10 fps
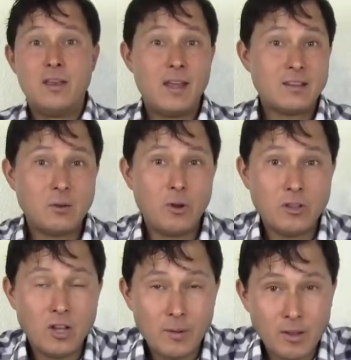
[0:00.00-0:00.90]
Next, I
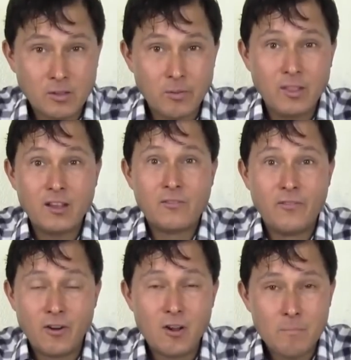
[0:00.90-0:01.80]
want to talk about something that's
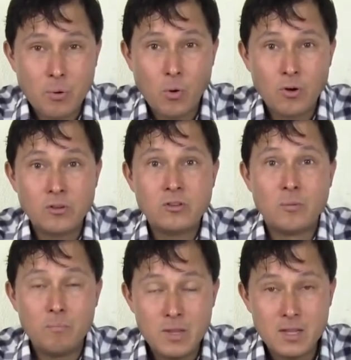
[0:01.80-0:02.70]
very important
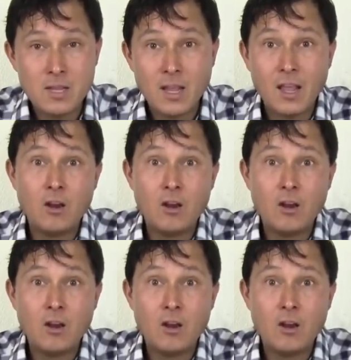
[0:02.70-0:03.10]
to me